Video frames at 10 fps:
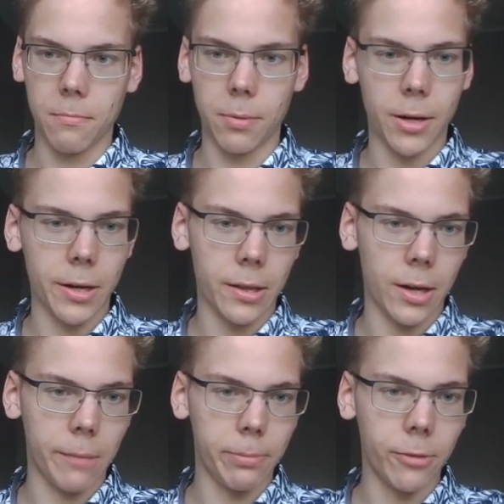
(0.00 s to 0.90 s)
But
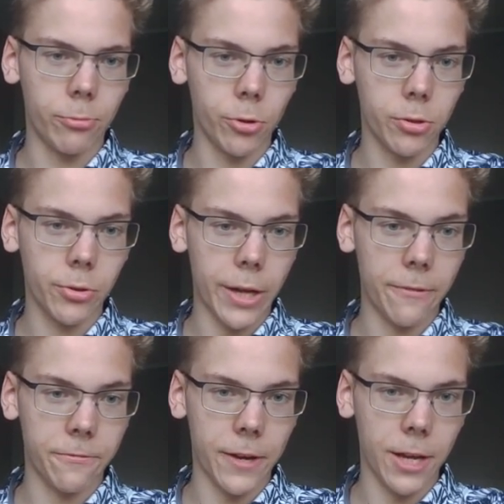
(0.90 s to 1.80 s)
I play rook to
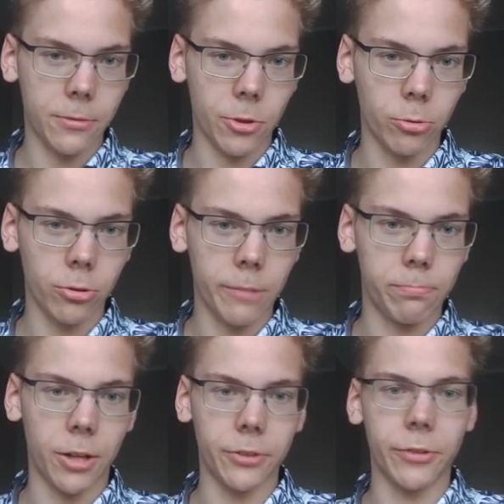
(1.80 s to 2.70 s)
f8, totally
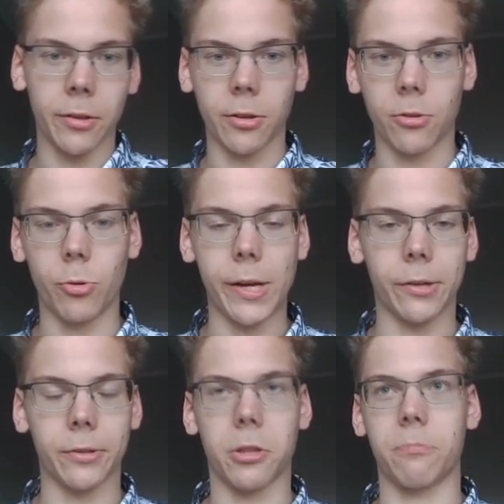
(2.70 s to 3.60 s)
plundering the queen
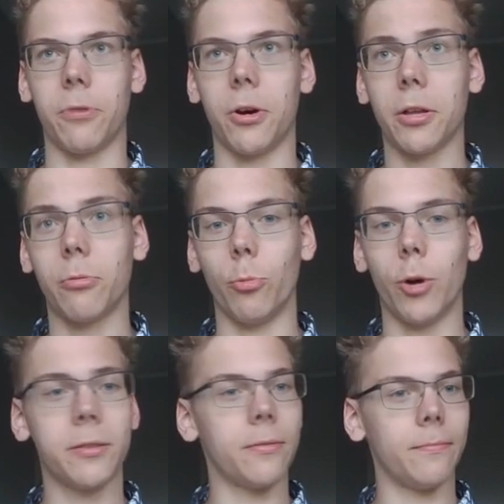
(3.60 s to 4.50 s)
on the spot.
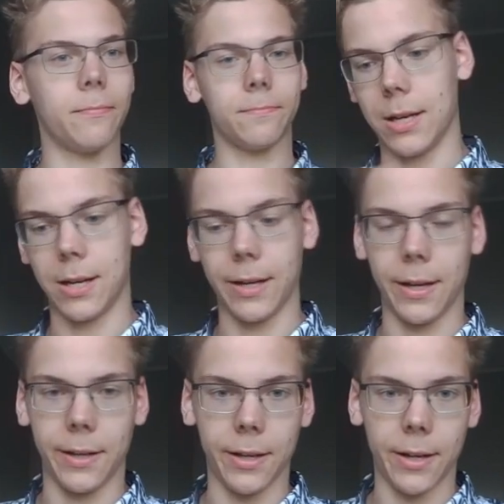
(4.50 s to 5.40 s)
What?
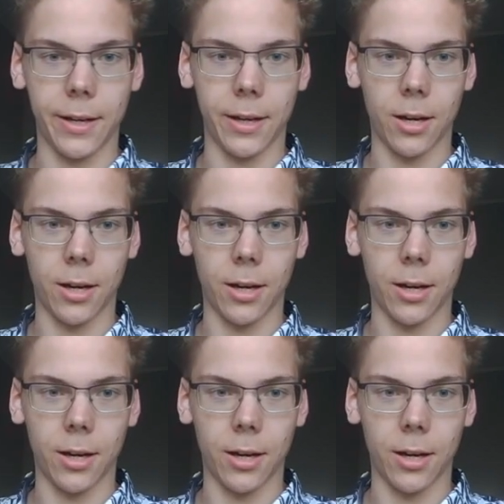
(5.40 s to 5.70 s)
Ay ay ay.